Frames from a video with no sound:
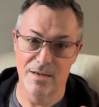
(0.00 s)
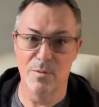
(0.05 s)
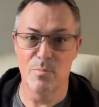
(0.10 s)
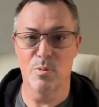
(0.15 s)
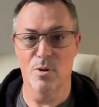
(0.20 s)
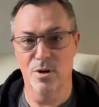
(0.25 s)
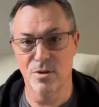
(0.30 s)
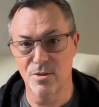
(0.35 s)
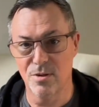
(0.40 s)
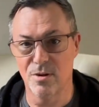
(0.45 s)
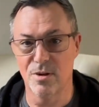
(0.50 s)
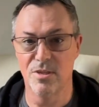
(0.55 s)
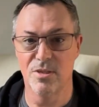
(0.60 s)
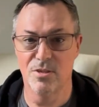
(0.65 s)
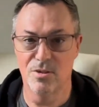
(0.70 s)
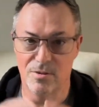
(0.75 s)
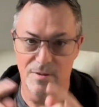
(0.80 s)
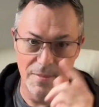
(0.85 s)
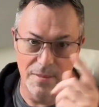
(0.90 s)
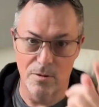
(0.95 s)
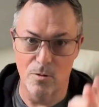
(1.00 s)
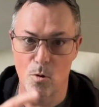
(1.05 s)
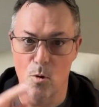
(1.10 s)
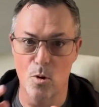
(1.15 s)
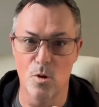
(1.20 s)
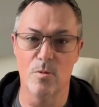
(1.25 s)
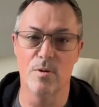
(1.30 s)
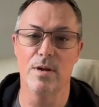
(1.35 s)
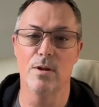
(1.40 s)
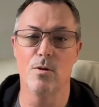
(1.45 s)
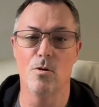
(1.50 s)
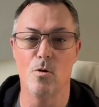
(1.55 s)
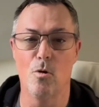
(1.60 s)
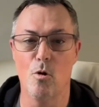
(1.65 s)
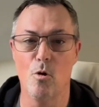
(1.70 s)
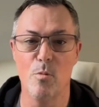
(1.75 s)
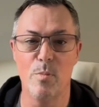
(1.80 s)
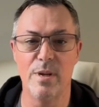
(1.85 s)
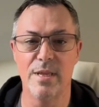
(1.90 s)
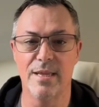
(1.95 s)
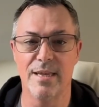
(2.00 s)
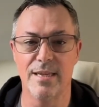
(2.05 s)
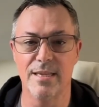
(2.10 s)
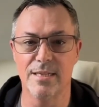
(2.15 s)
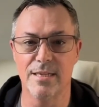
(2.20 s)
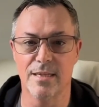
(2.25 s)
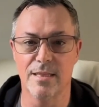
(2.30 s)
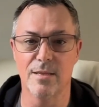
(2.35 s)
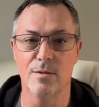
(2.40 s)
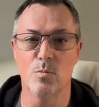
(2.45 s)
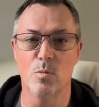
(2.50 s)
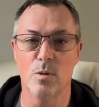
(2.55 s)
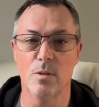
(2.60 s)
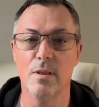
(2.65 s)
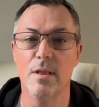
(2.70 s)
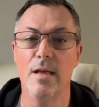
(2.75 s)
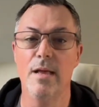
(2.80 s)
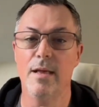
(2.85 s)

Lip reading: proton and neutron, and they're orbiting each other. Well,